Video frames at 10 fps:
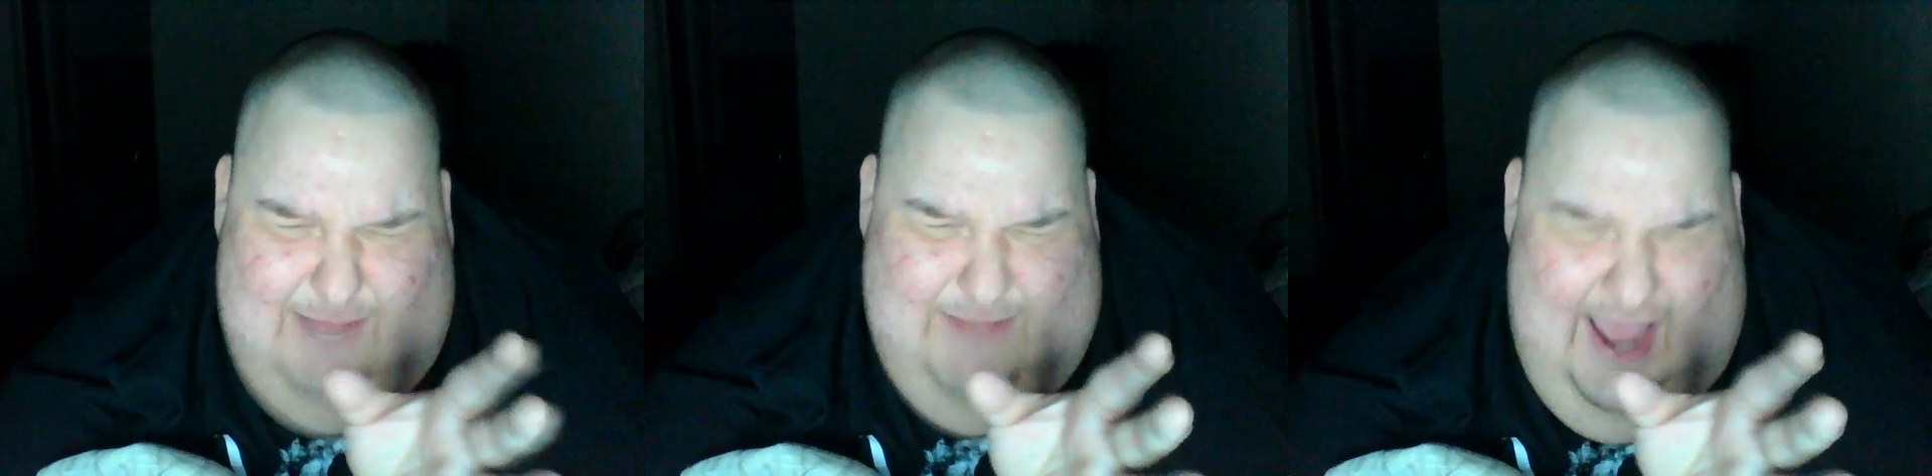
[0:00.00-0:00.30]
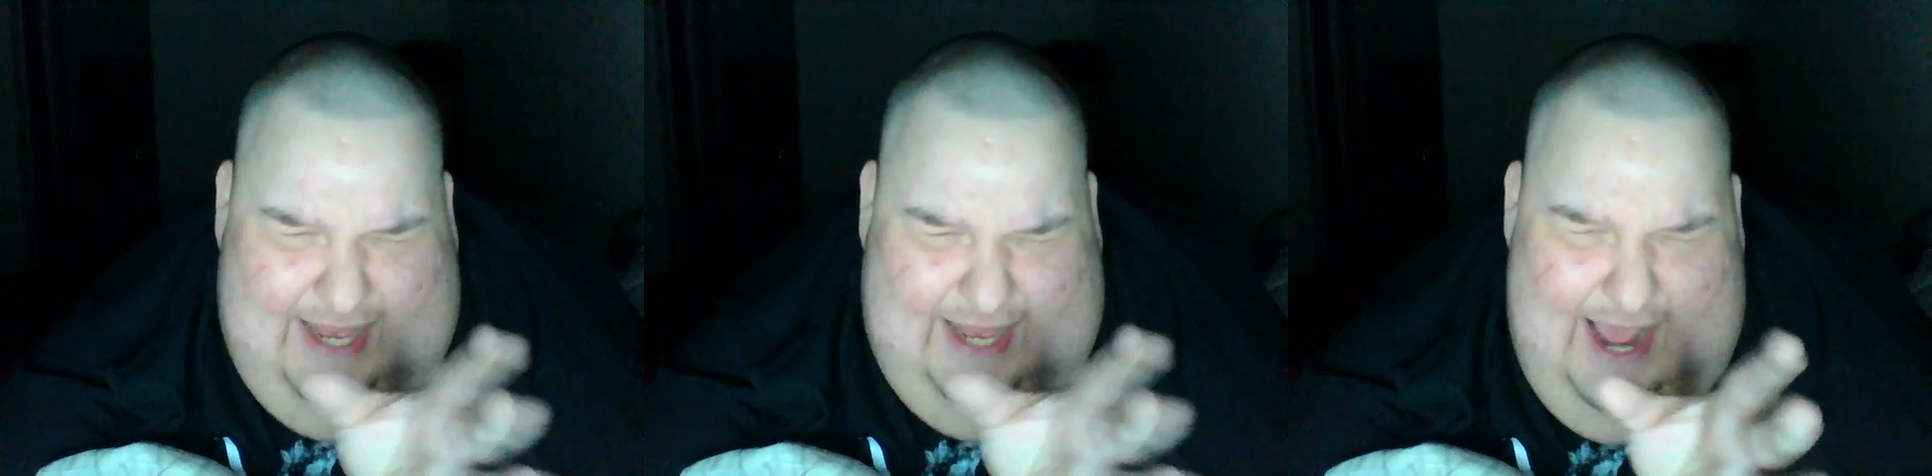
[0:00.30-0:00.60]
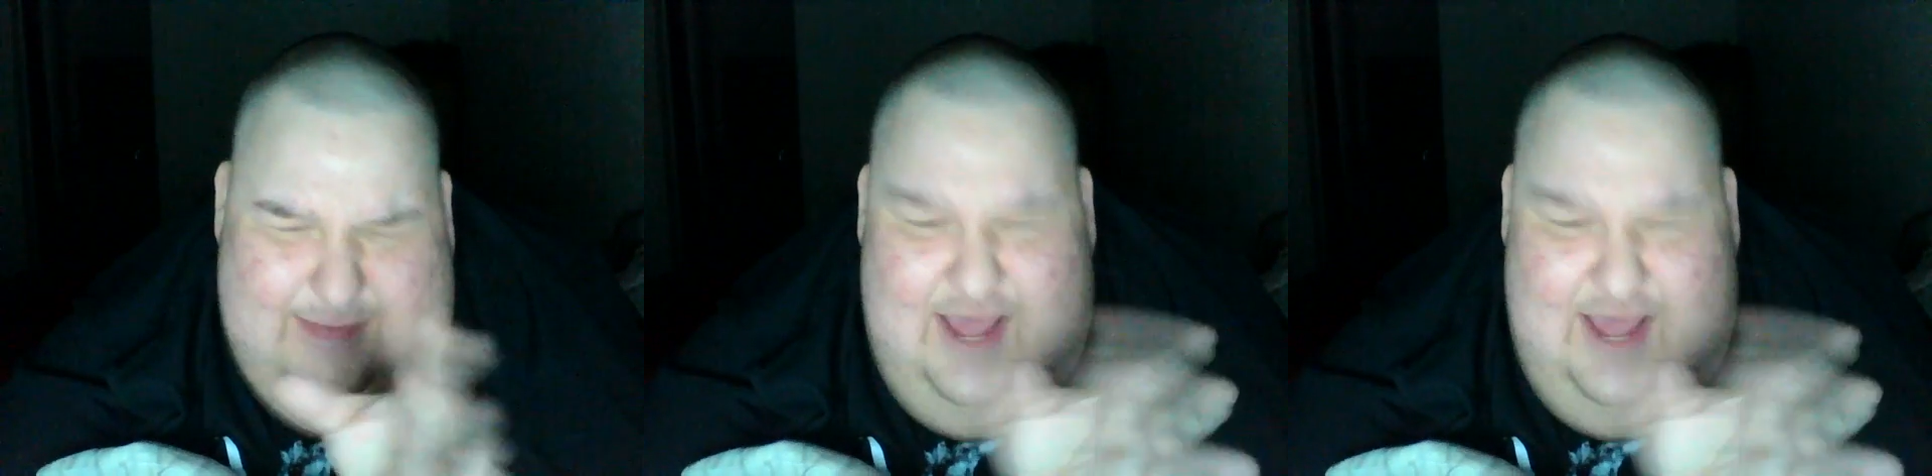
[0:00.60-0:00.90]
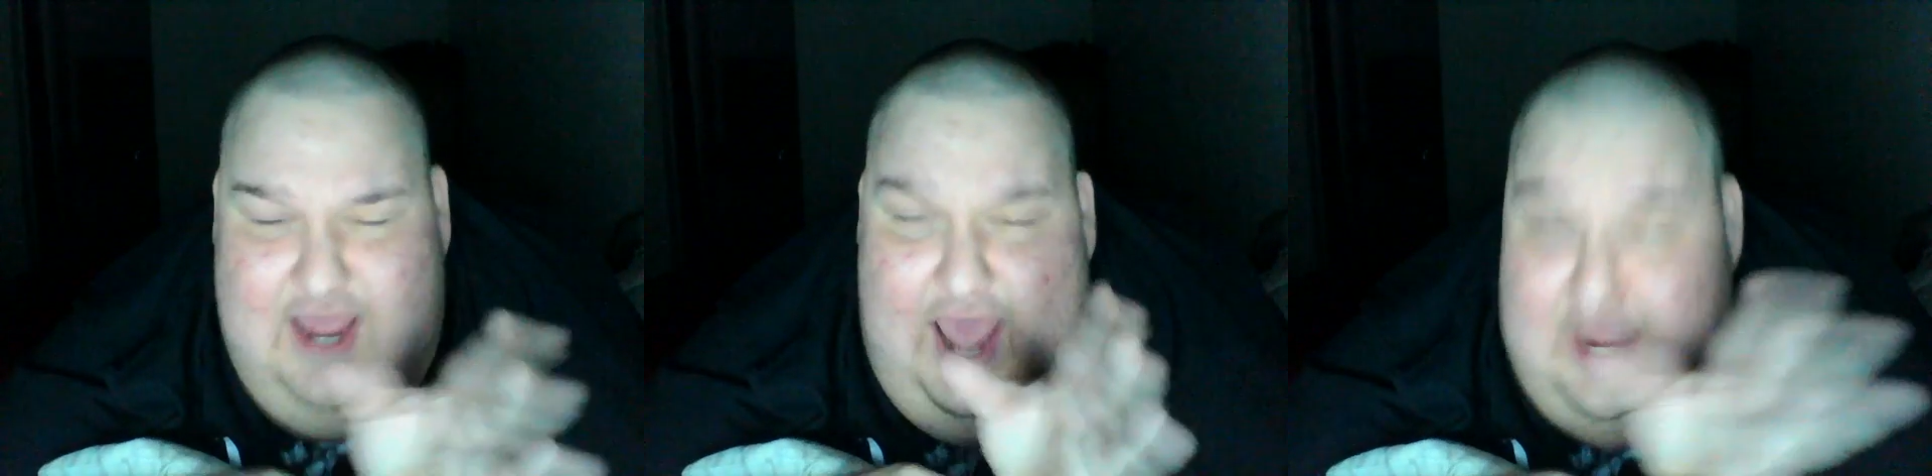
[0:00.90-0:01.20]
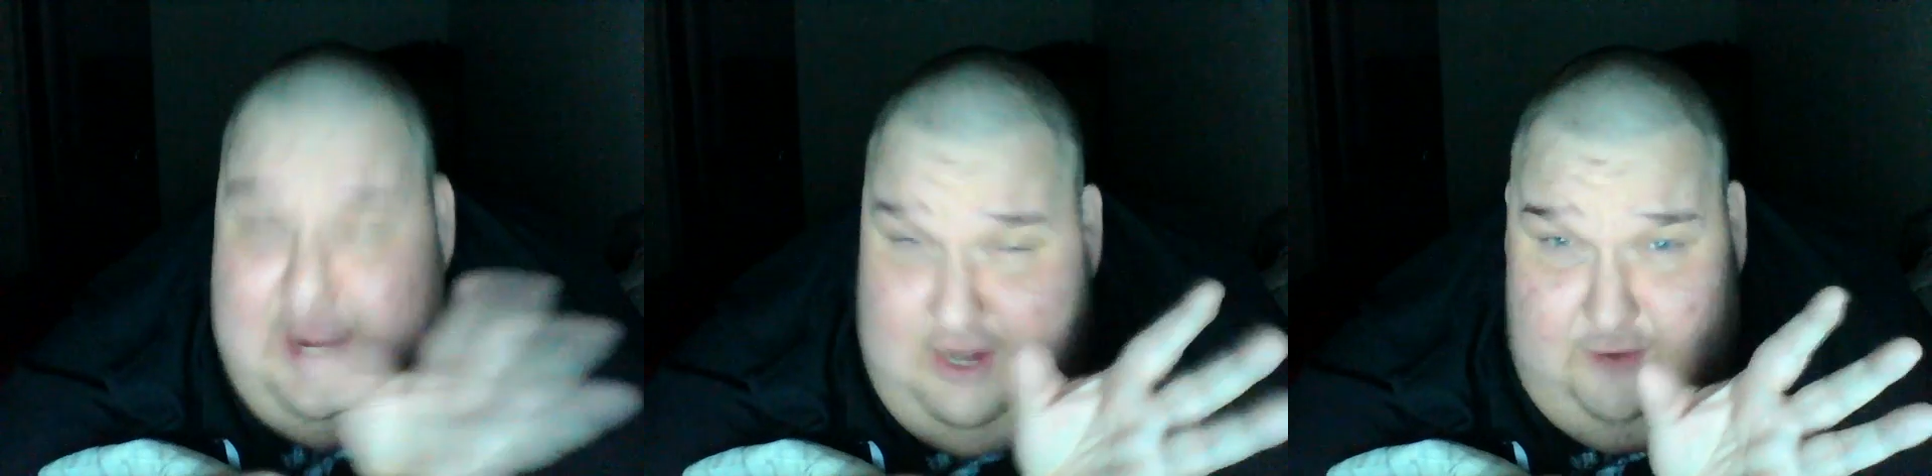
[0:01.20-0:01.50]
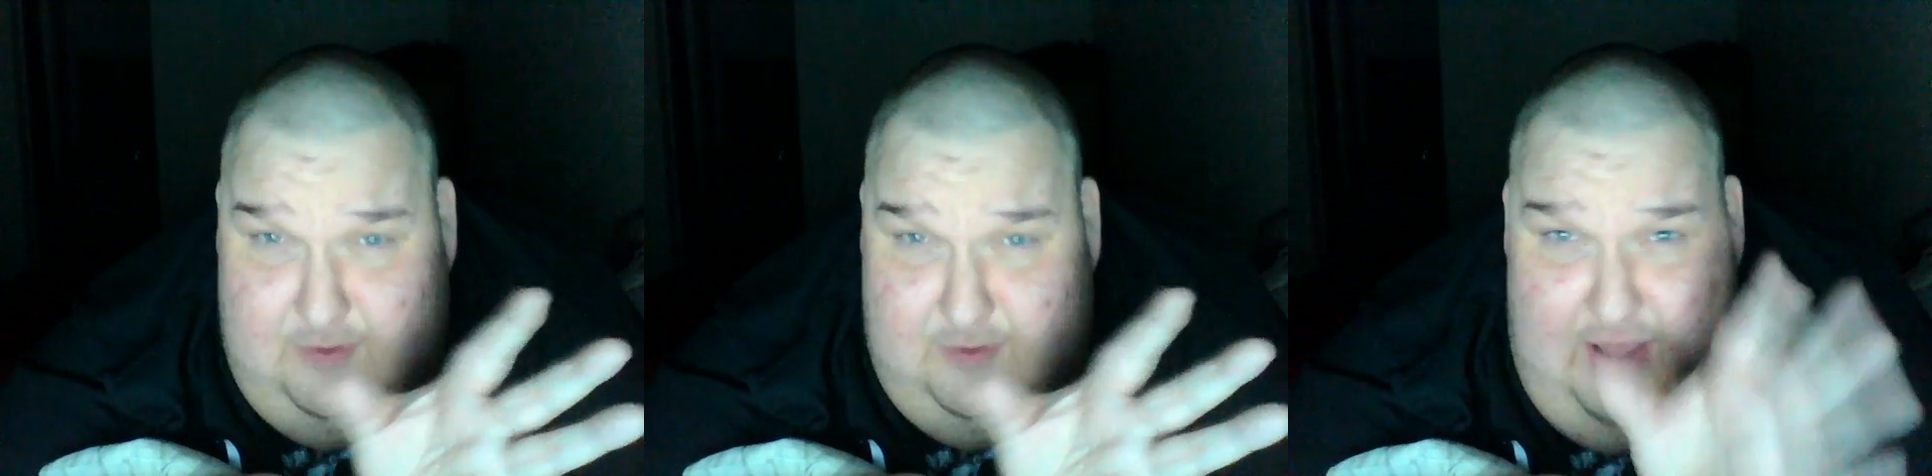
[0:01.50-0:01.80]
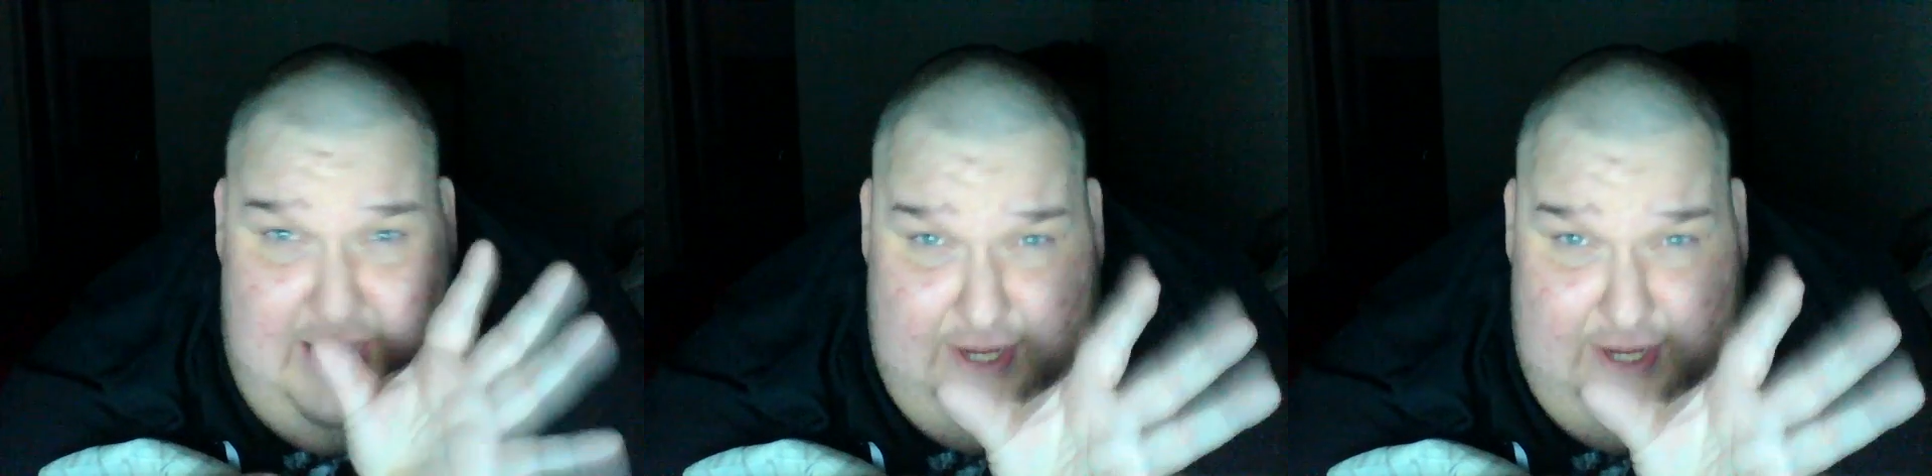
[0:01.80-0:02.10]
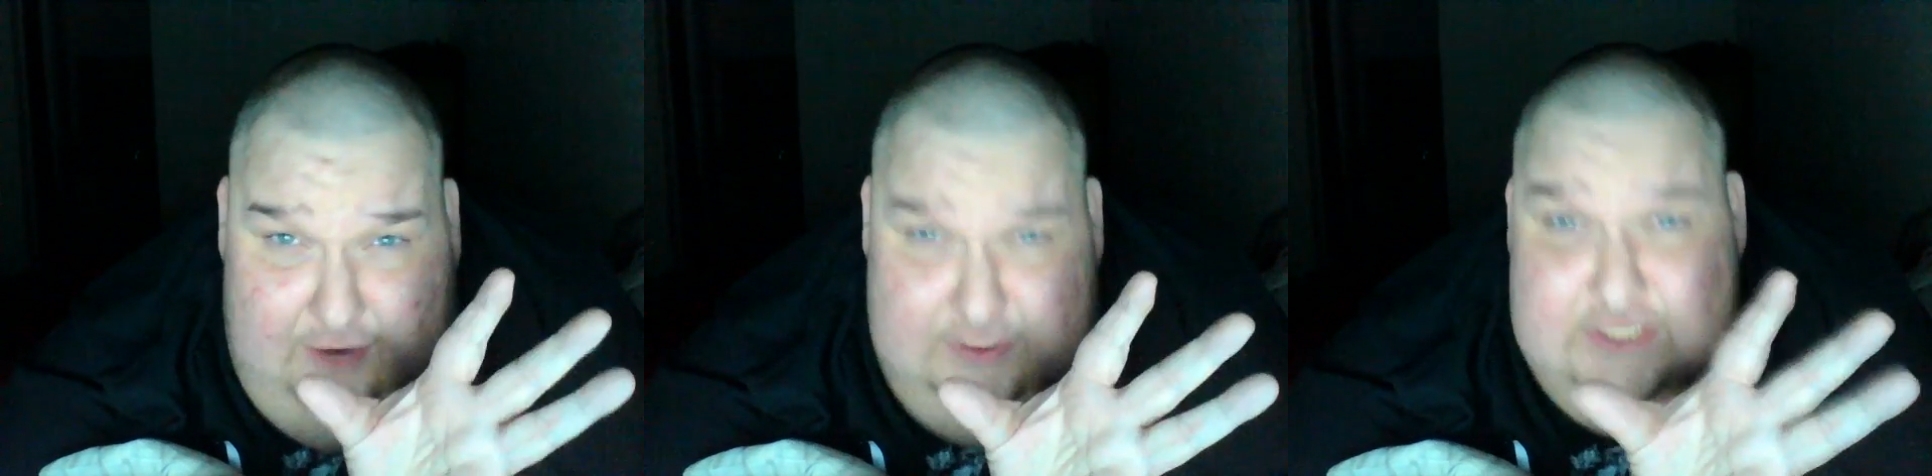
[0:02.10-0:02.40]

on Black Ops. I, I know. I know.